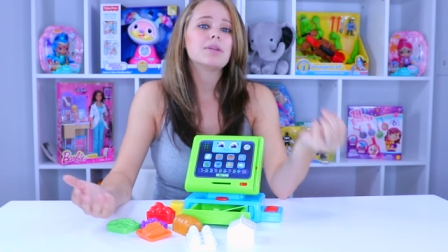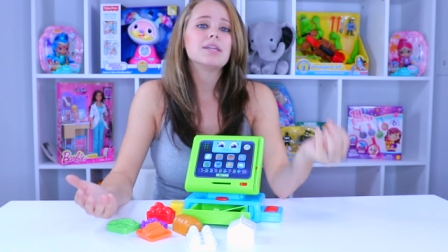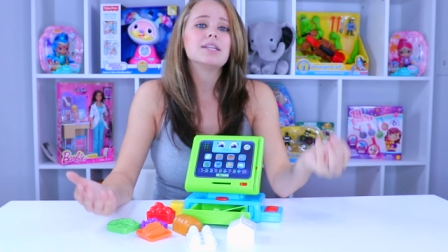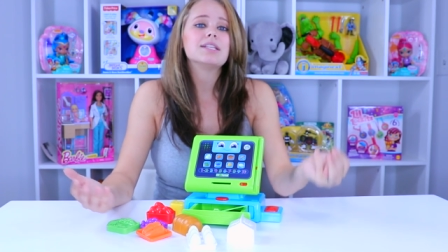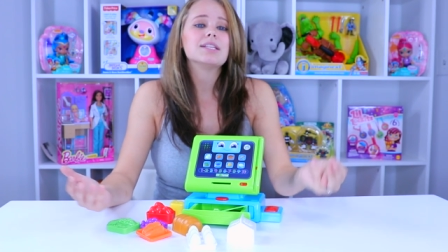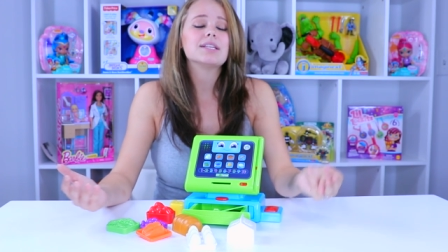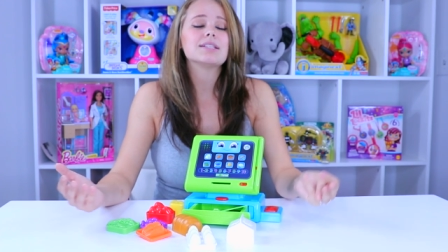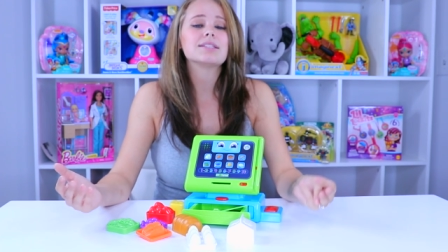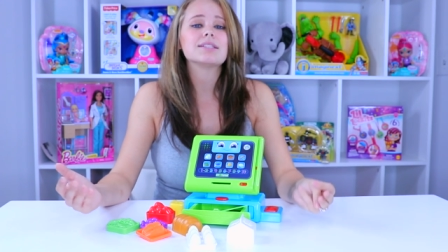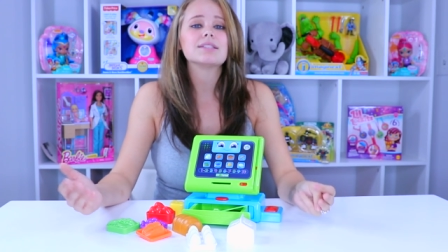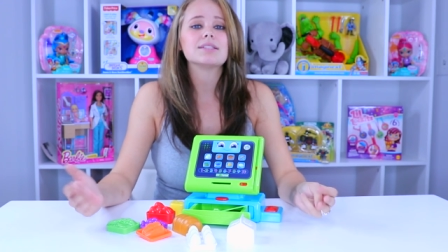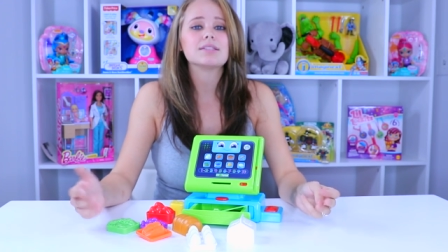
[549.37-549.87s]
but
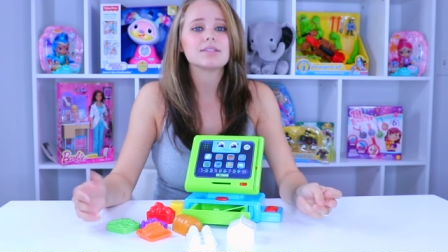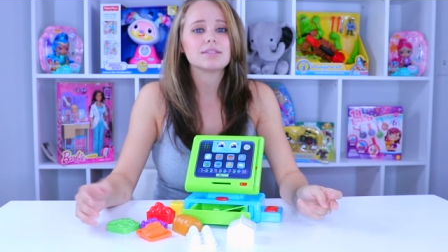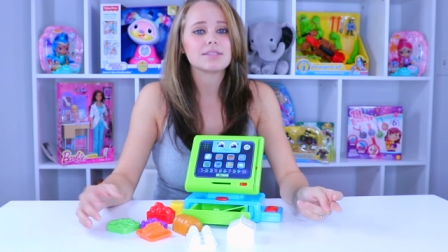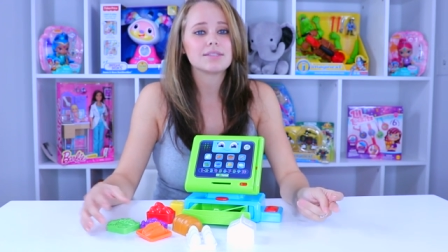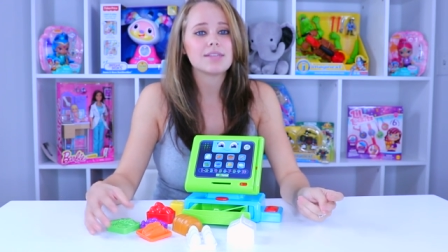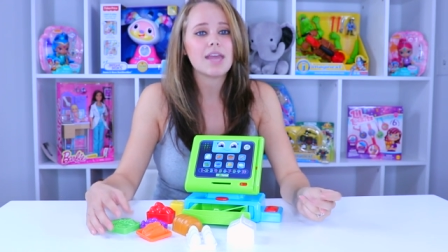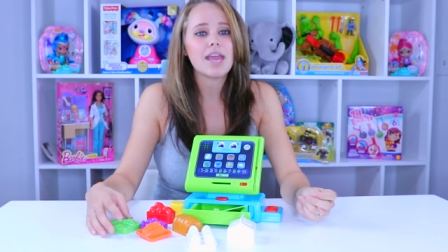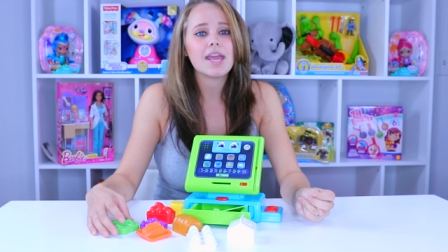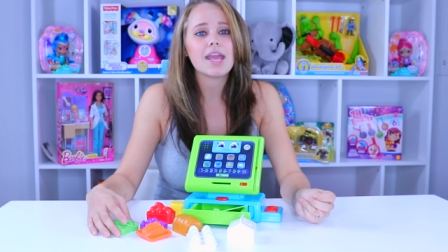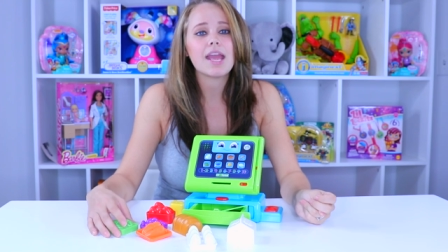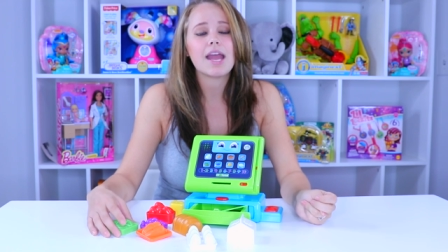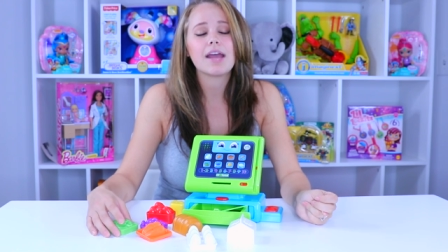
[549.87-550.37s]
it doesn't
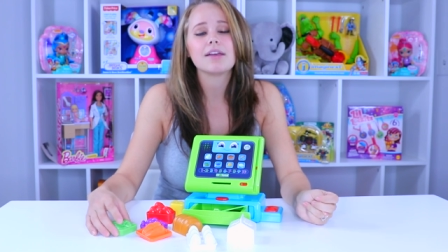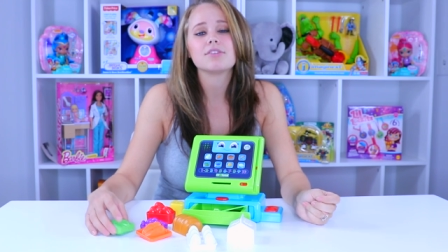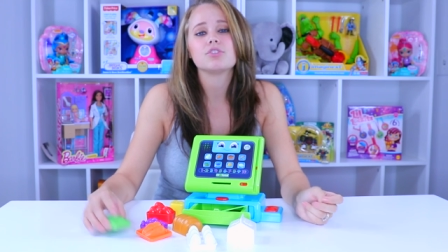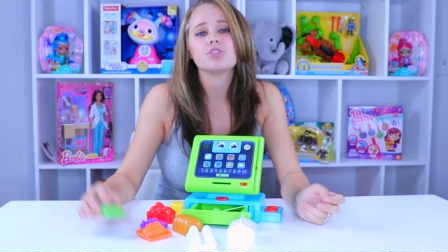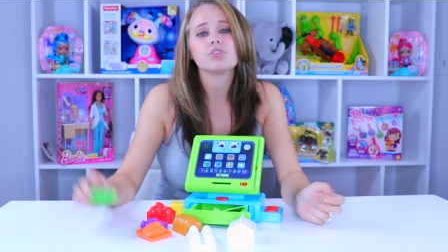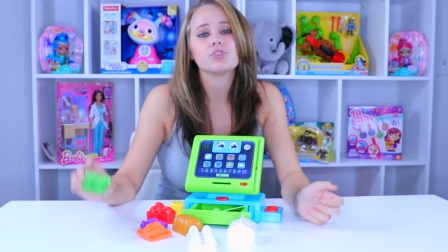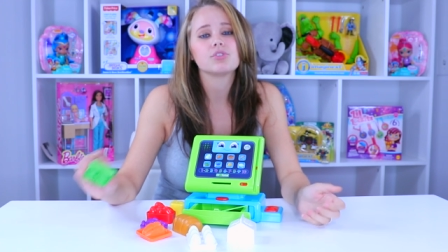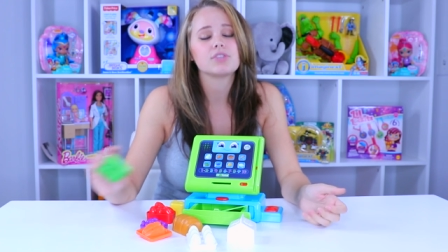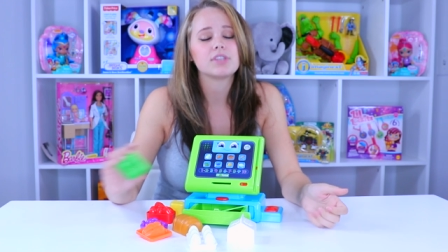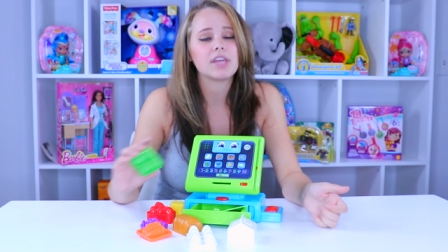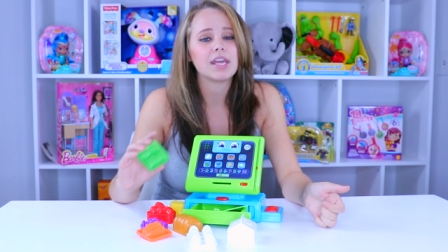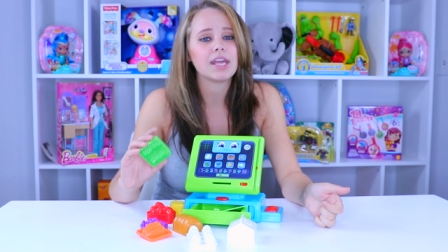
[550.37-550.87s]
say as
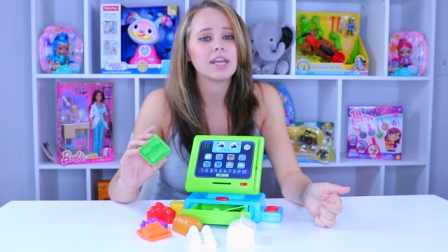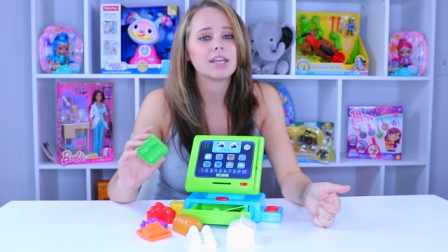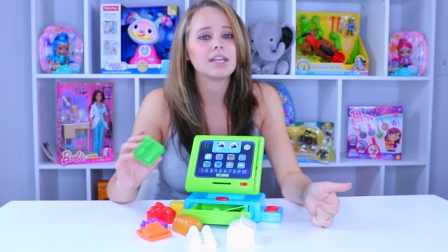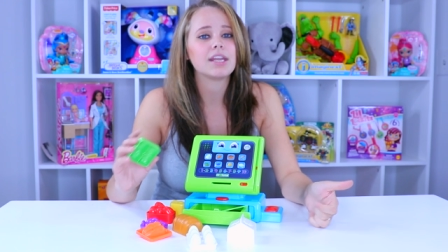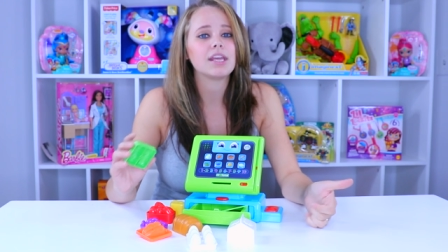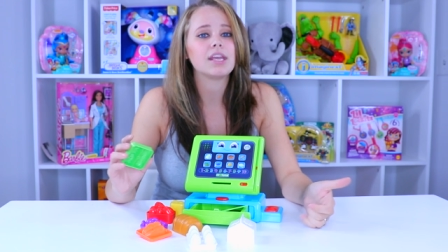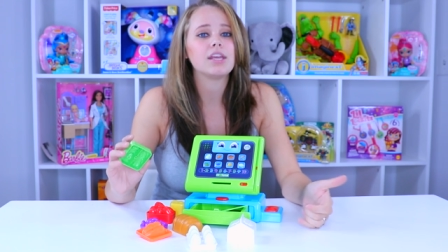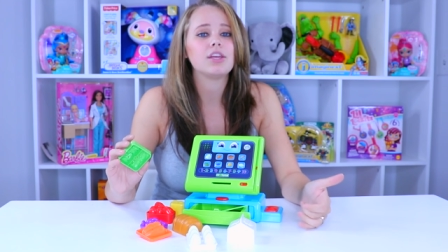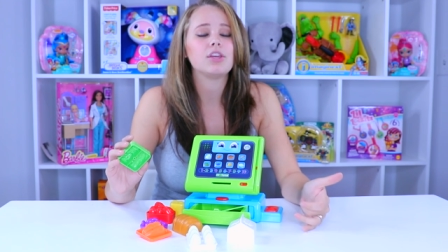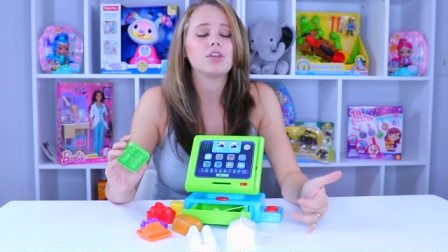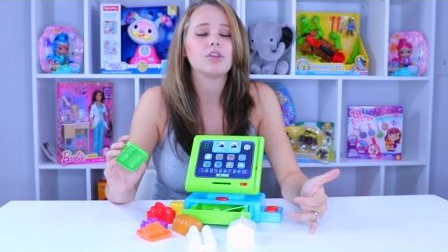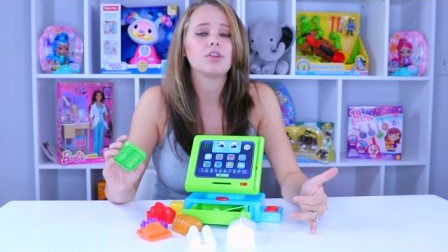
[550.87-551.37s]
you're
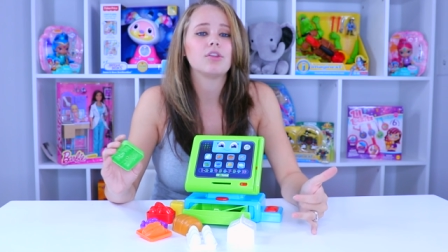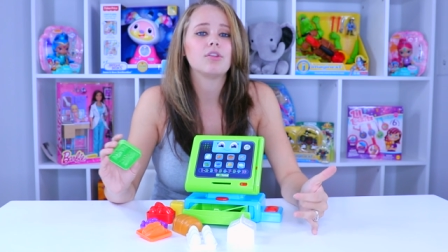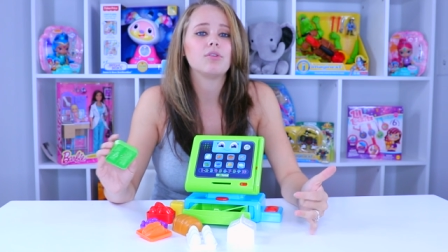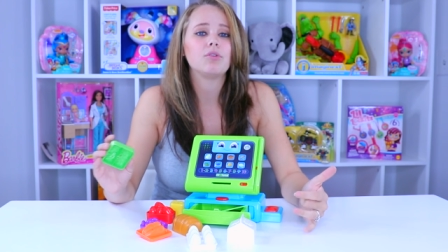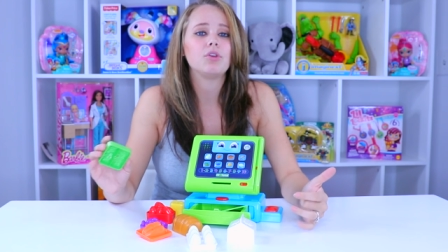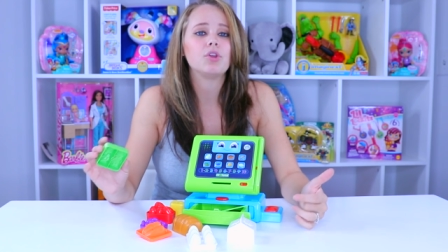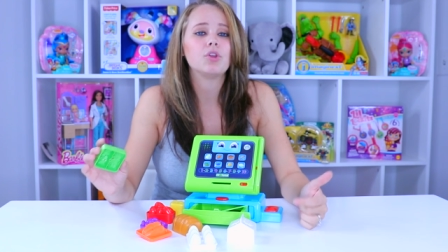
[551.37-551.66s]
scanning,